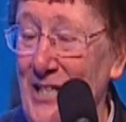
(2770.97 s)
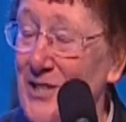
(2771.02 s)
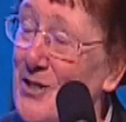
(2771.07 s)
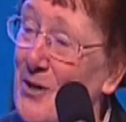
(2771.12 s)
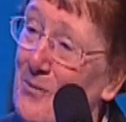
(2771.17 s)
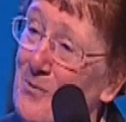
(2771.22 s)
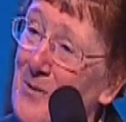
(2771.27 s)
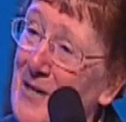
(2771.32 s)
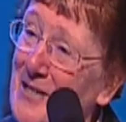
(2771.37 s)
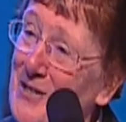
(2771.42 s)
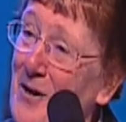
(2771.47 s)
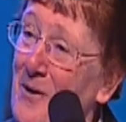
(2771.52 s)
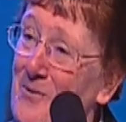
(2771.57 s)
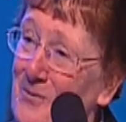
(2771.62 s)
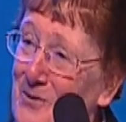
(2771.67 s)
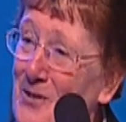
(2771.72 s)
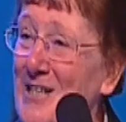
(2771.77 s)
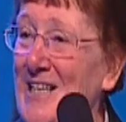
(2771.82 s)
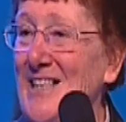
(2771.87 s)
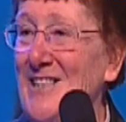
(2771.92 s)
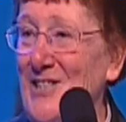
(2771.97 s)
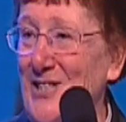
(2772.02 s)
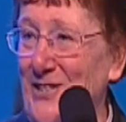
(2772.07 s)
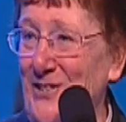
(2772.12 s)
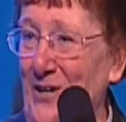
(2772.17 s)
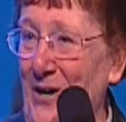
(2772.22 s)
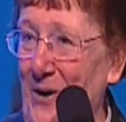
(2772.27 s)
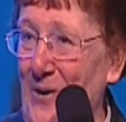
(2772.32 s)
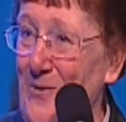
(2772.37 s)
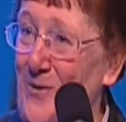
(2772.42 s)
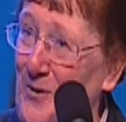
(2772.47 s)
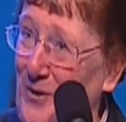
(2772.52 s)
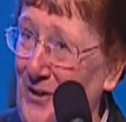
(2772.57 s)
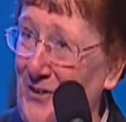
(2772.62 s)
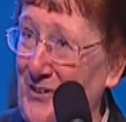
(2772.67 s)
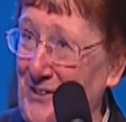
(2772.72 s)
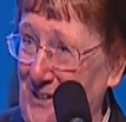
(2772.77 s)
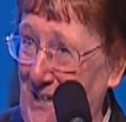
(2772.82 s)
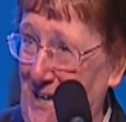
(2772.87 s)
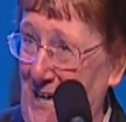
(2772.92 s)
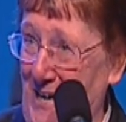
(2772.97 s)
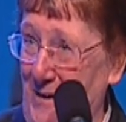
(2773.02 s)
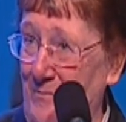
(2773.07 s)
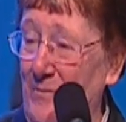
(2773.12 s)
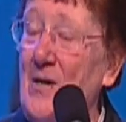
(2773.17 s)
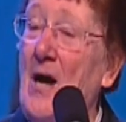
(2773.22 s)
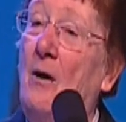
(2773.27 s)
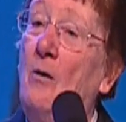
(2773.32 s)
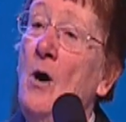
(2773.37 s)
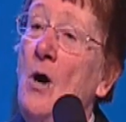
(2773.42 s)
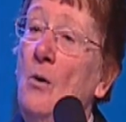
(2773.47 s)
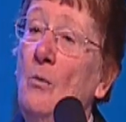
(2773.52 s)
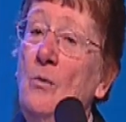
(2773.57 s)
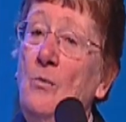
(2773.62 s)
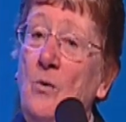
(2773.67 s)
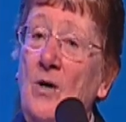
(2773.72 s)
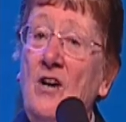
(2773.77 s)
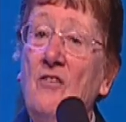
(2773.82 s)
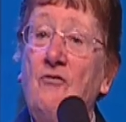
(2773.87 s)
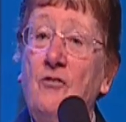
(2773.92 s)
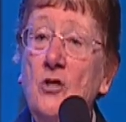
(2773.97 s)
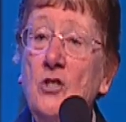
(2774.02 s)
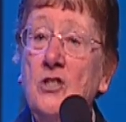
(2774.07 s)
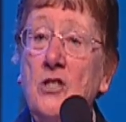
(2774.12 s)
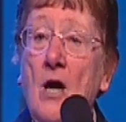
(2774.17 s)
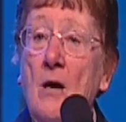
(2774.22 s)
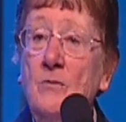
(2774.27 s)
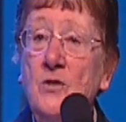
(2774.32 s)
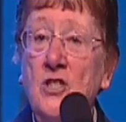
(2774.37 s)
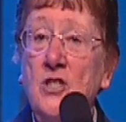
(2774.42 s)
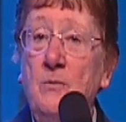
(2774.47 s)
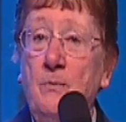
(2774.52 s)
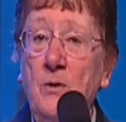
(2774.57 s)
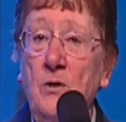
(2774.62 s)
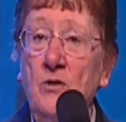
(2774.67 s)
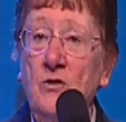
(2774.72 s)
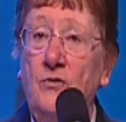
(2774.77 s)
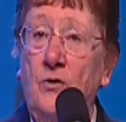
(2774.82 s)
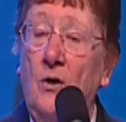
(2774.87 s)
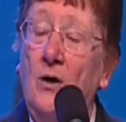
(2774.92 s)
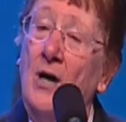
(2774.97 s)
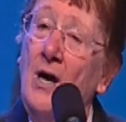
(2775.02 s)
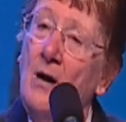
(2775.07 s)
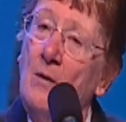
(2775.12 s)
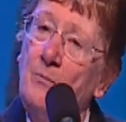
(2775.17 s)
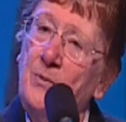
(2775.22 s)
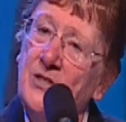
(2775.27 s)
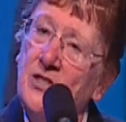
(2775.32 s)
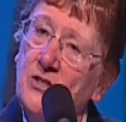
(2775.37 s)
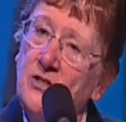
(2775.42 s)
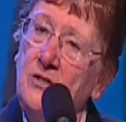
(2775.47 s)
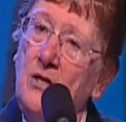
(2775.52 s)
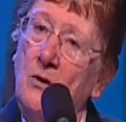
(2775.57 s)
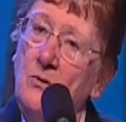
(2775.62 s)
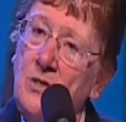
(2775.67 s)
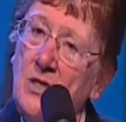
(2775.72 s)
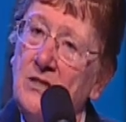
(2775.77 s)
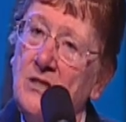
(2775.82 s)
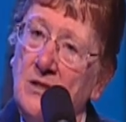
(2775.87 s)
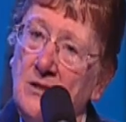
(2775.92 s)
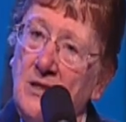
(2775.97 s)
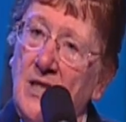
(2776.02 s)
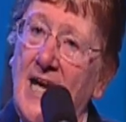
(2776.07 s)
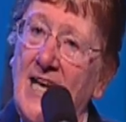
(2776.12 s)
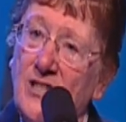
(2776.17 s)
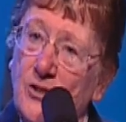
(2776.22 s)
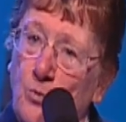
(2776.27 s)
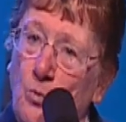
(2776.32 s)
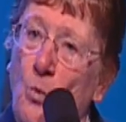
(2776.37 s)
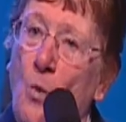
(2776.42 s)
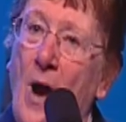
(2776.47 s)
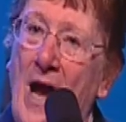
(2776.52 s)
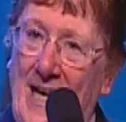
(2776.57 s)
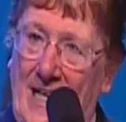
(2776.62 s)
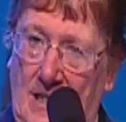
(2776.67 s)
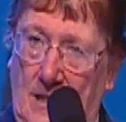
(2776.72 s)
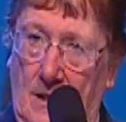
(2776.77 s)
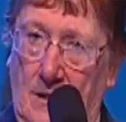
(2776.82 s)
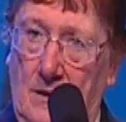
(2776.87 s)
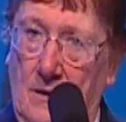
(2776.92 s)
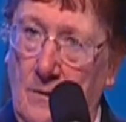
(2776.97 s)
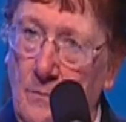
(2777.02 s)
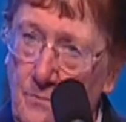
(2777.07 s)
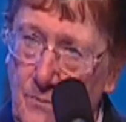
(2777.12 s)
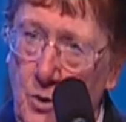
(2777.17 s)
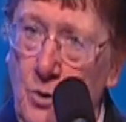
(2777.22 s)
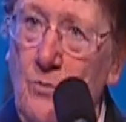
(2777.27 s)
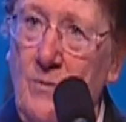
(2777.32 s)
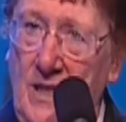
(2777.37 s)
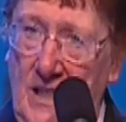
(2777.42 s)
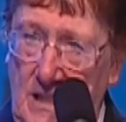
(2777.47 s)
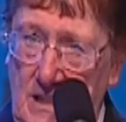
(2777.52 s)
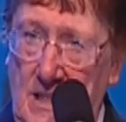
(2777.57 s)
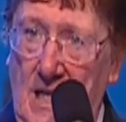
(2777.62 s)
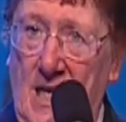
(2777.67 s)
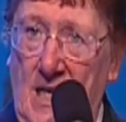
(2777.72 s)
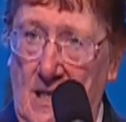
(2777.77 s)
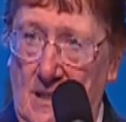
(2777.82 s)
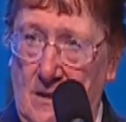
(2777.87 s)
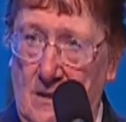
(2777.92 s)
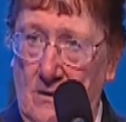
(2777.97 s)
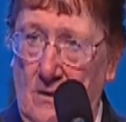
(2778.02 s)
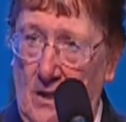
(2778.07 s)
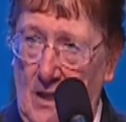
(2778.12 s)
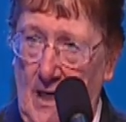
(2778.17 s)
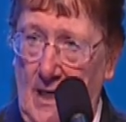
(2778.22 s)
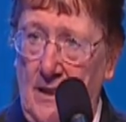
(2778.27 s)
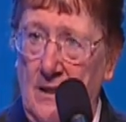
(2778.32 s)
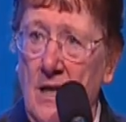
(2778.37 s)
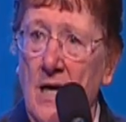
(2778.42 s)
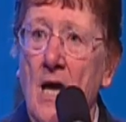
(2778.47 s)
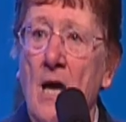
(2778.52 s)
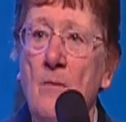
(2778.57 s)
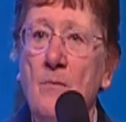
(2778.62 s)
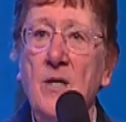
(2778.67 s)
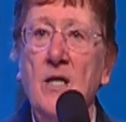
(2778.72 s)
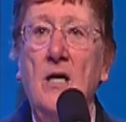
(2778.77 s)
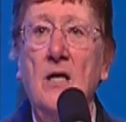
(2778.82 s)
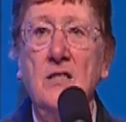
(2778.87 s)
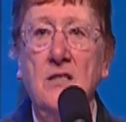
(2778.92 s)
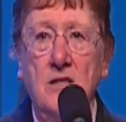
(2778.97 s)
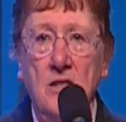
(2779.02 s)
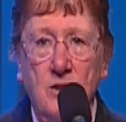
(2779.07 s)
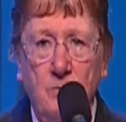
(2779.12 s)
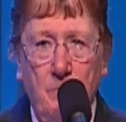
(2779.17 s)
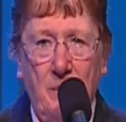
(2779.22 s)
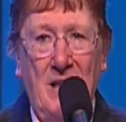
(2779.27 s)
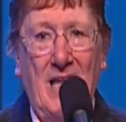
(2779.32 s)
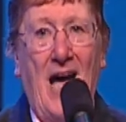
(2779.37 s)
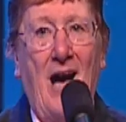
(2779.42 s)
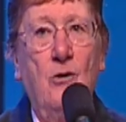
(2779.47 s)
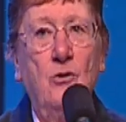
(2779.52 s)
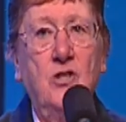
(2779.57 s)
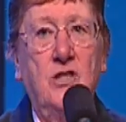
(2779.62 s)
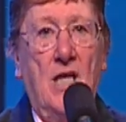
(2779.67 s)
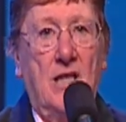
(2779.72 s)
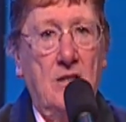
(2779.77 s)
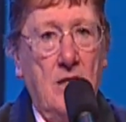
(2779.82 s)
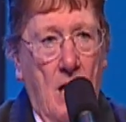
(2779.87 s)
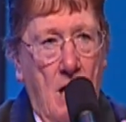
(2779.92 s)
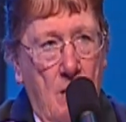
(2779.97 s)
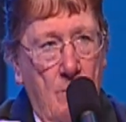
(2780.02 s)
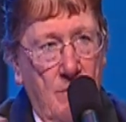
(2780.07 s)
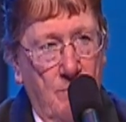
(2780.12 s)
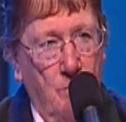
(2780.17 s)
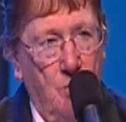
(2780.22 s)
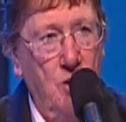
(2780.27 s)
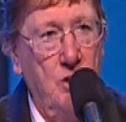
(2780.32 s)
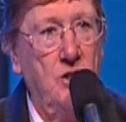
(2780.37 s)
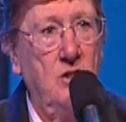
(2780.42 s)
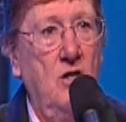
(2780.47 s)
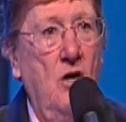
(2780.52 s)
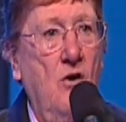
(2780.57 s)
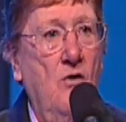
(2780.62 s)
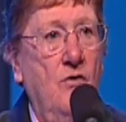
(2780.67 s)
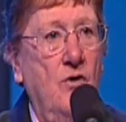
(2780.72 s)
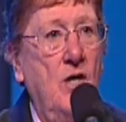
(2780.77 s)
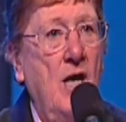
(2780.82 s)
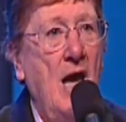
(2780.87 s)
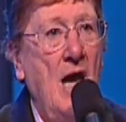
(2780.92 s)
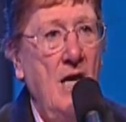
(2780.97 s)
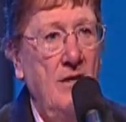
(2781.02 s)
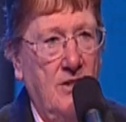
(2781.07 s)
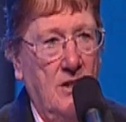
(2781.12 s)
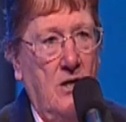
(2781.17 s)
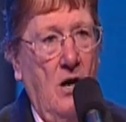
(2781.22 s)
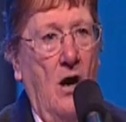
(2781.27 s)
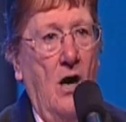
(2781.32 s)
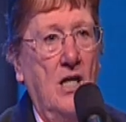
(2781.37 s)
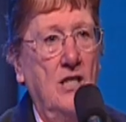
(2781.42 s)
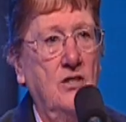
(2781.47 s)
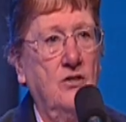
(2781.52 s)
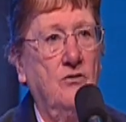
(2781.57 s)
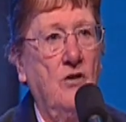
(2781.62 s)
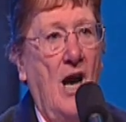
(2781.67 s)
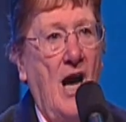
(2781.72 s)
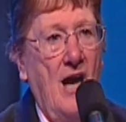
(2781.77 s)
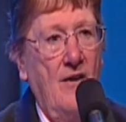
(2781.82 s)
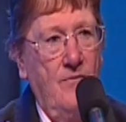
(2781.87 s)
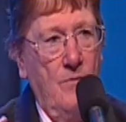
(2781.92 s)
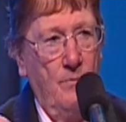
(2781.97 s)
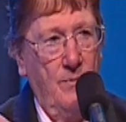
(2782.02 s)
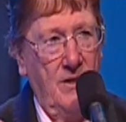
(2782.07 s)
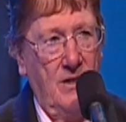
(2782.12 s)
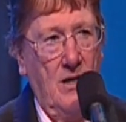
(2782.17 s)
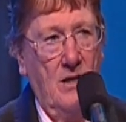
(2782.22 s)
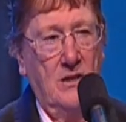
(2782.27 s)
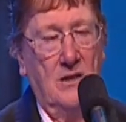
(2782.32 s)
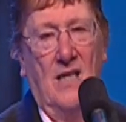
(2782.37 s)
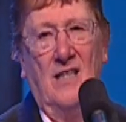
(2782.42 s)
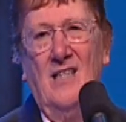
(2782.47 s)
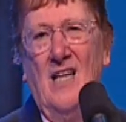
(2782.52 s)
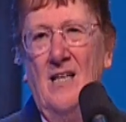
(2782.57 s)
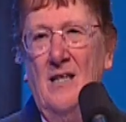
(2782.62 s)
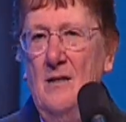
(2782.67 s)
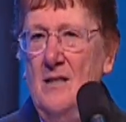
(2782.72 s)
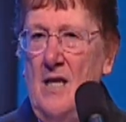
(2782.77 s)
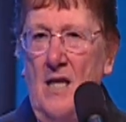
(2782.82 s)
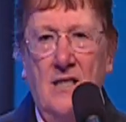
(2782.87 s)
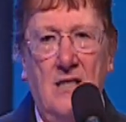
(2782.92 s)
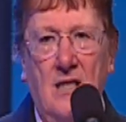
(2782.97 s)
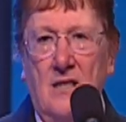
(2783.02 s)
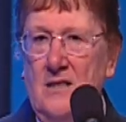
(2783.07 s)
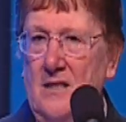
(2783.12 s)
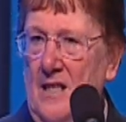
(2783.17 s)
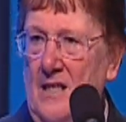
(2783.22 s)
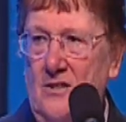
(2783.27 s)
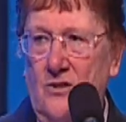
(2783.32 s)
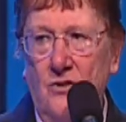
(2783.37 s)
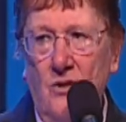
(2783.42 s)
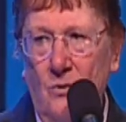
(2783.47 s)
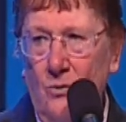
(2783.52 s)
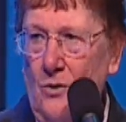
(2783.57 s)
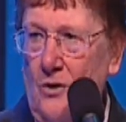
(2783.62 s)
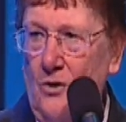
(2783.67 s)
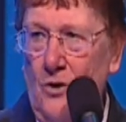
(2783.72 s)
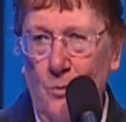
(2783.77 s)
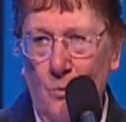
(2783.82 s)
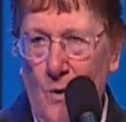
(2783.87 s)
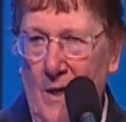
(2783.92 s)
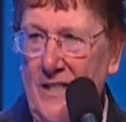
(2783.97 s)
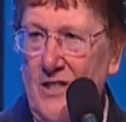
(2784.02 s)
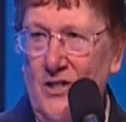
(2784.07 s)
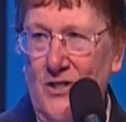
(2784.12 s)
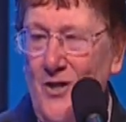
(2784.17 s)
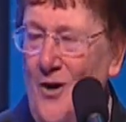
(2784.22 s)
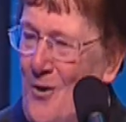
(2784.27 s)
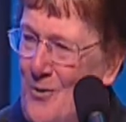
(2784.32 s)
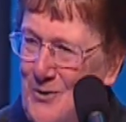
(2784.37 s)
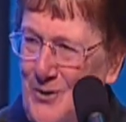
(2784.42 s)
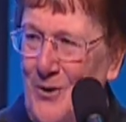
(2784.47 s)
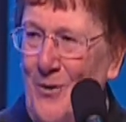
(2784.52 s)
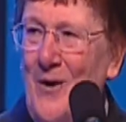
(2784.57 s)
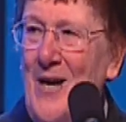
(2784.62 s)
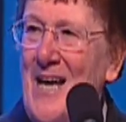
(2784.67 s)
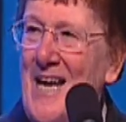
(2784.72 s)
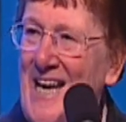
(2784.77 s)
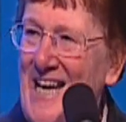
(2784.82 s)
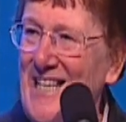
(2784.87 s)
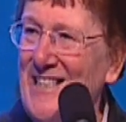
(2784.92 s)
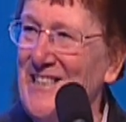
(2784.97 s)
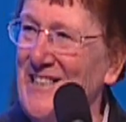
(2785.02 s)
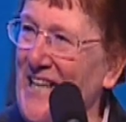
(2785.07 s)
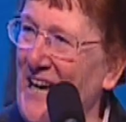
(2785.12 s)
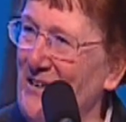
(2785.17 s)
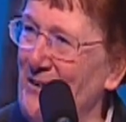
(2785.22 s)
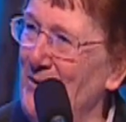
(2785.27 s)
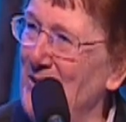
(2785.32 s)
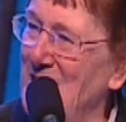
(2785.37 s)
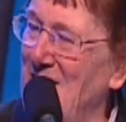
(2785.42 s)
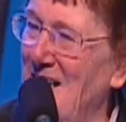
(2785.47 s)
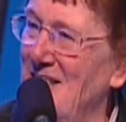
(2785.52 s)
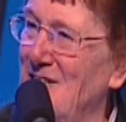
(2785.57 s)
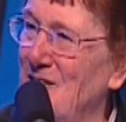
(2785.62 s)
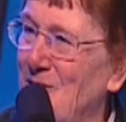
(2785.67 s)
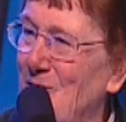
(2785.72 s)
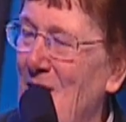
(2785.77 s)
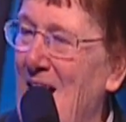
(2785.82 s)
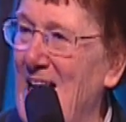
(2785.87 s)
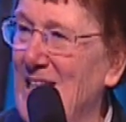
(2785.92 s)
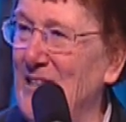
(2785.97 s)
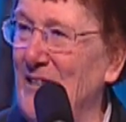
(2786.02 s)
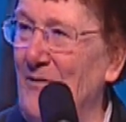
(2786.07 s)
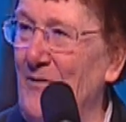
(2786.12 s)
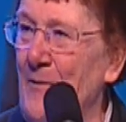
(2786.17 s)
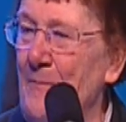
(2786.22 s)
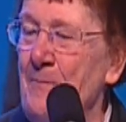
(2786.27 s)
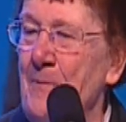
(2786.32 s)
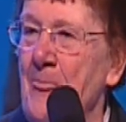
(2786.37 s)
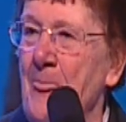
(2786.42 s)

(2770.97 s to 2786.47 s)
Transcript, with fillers: So we don't look at snow all the time. Now, when it first comes, it's beautiful, but snow doesn't last white too many days, all right? Because there's plows that come and push it over, the cars drive, and because and then it, it does it's no longer white snow, so it's not always as attractive.